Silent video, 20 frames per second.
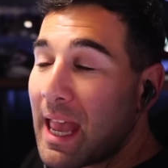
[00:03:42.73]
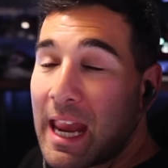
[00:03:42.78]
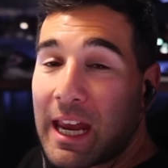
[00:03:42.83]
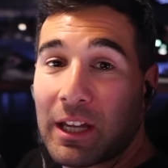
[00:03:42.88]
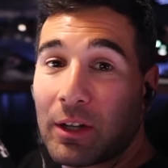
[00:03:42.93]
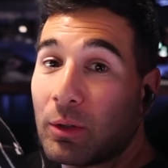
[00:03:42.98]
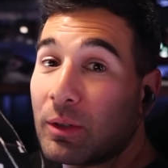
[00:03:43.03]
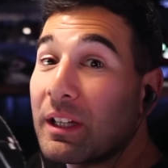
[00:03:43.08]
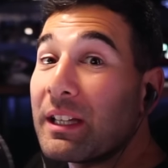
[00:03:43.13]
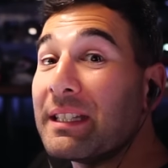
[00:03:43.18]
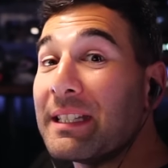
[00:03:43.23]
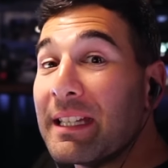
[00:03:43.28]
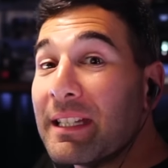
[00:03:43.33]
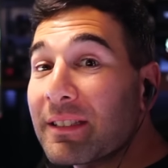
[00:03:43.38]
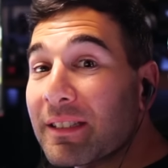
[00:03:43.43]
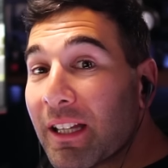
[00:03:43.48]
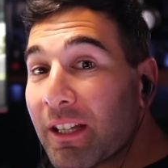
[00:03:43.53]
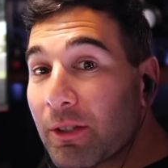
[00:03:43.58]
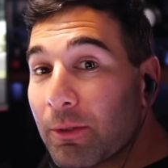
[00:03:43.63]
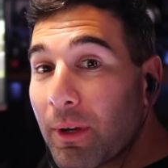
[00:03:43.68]
It can only
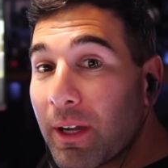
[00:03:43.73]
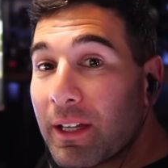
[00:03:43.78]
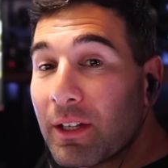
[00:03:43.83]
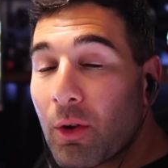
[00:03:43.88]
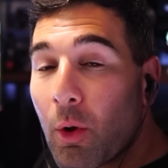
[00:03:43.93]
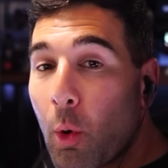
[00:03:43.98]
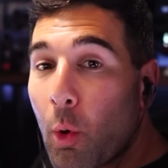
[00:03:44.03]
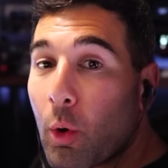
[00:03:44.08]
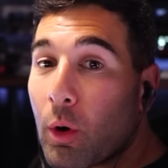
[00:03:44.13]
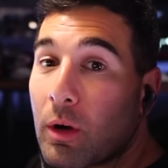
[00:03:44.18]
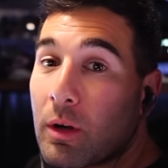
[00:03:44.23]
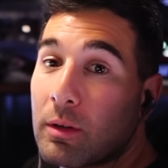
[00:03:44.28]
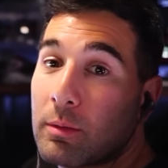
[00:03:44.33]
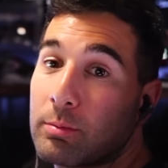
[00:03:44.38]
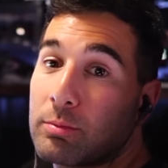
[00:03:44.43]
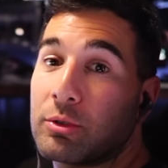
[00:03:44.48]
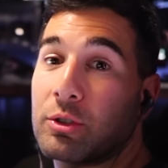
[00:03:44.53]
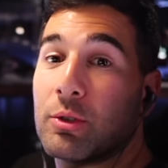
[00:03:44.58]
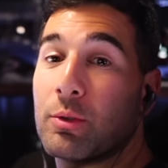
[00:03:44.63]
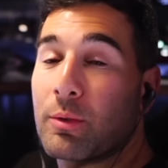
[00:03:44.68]
decelerate
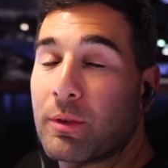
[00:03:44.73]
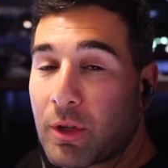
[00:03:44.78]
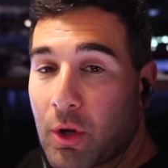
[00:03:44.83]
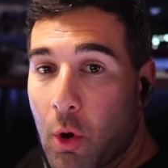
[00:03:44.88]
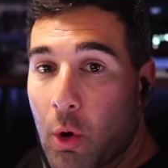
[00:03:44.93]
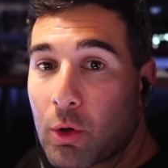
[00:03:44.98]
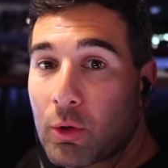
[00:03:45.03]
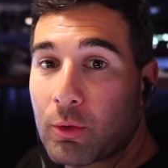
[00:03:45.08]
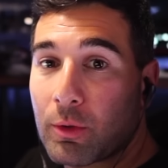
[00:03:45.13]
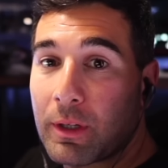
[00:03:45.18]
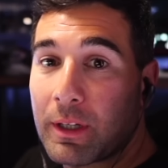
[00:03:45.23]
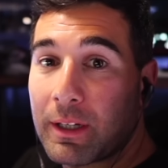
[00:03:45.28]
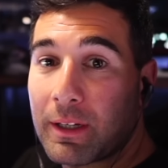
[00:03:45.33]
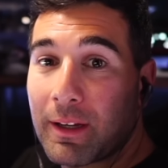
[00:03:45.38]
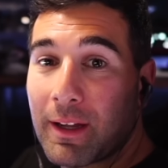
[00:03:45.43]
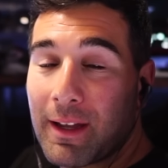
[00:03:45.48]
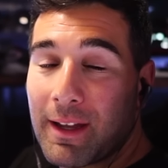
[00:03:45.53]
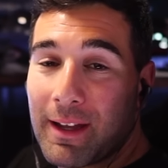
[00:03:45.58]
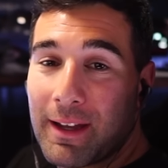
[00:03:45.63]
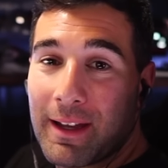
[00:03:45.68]
or do the cornering.
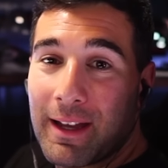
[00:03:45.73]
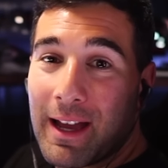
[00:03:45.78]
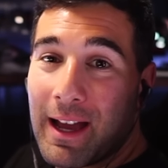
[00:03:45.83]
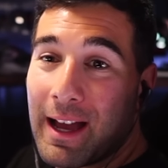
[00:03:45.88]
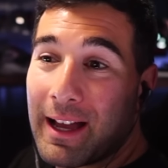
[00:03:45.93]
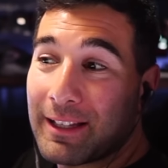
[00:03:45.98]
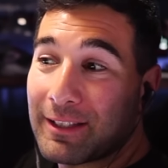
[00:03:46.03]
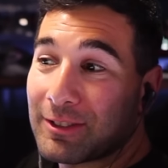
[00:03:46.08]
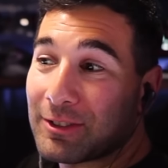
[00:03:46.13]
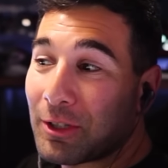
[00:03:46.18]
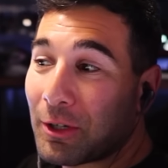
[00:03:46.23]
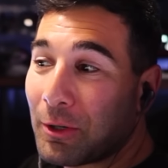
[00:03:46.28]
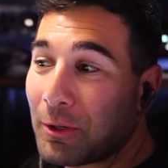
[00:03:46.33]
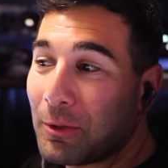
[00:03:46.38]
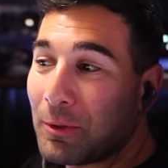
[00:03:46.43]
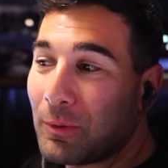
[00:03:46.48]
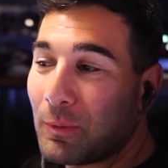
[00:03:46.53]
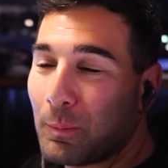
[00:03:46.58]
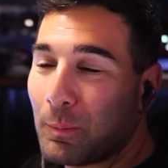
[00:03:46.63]
So